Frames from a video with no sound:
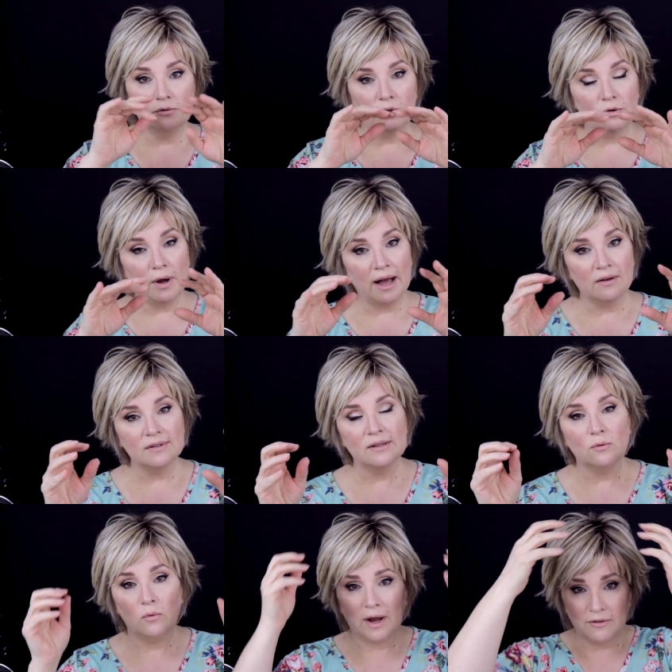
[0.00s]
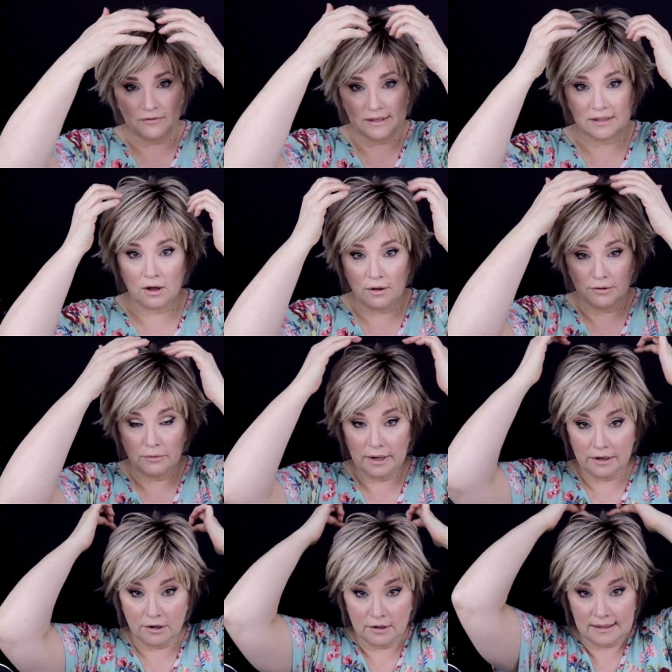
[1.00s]
you have the wefts all through
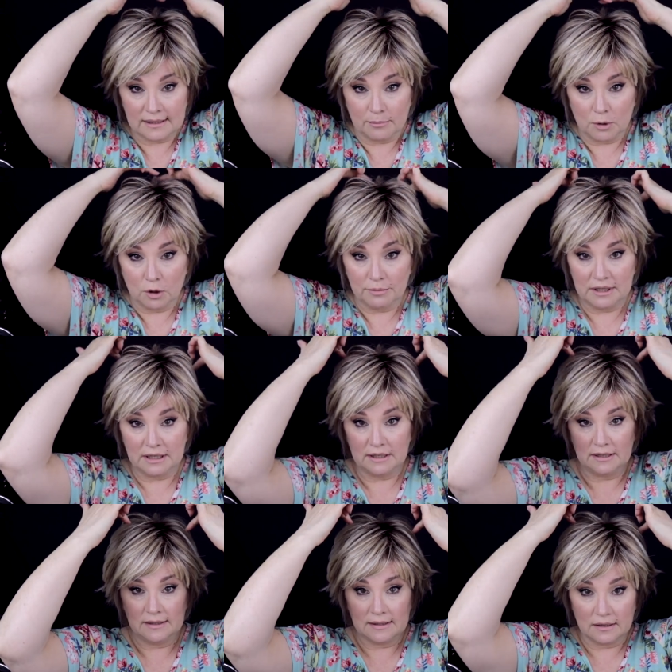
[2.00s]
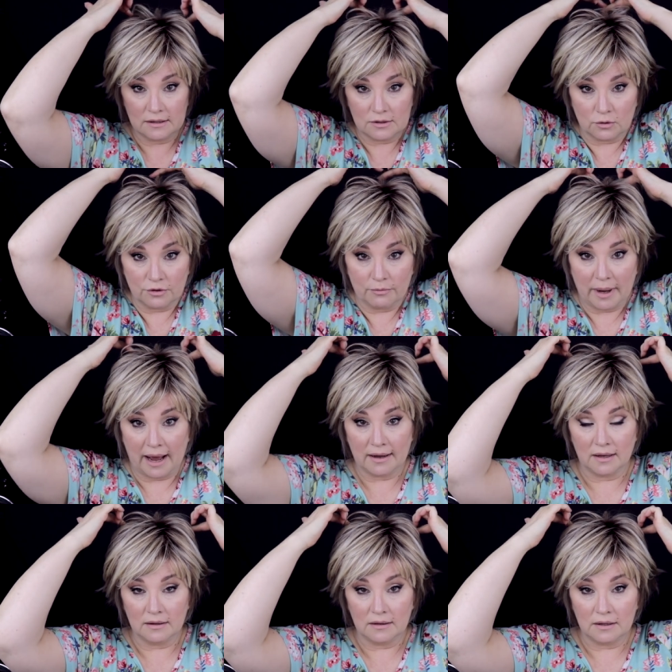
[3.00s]
here and some permatease sort of
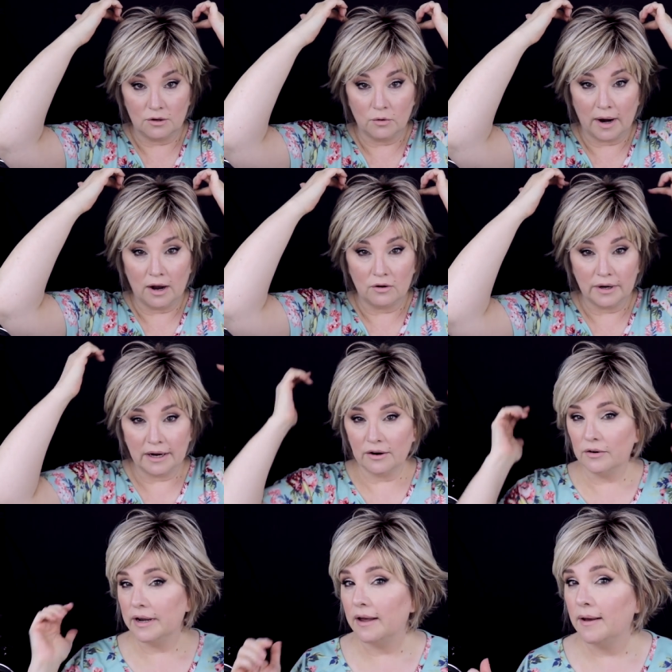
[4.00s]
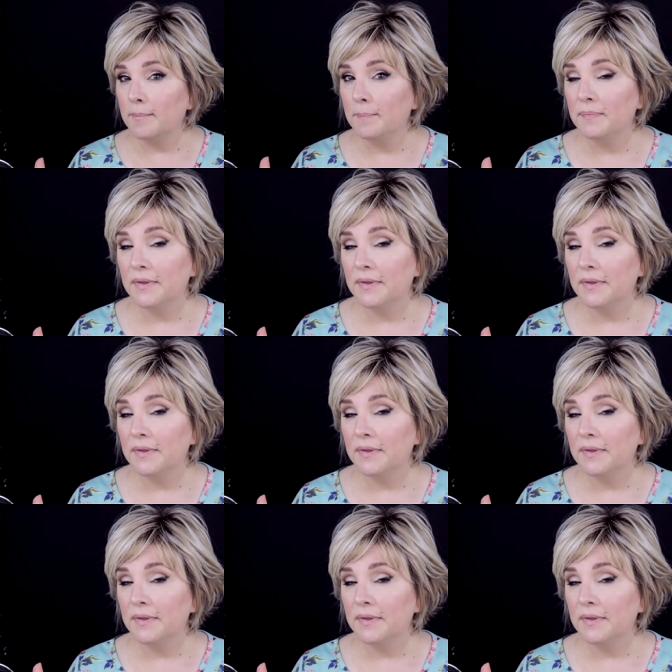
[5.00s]
back in the crown area.